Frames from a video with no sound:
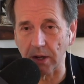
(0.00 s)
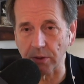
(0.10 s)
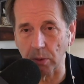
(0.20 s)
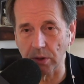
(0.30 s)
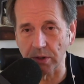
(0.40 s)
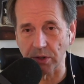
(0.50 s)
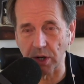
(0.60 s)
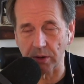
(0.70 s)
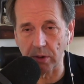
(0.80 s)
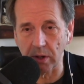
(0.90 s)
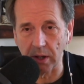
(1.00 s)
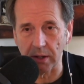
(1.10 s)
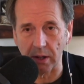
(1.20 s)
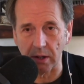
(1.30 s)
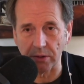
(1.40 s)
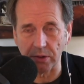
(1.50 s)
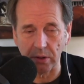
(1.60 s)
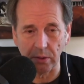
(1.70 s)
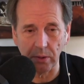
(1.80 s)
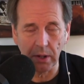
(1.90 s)
awards in general, and then
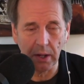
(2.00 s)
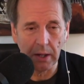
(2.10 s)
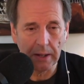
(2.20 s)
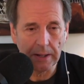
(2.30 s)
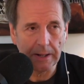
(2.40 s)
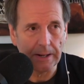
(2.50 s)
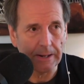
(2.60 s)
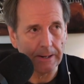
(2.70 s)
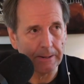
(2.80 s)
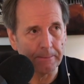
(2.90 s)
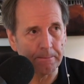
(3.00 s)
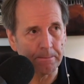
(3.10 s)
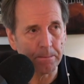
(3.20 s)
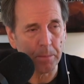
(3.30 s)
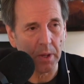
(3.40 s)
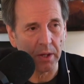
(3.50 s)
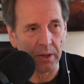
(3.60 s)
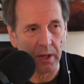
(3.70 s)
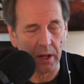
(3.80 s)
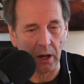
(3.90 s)
also um,
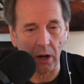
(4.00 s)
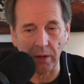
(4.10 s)
the Hall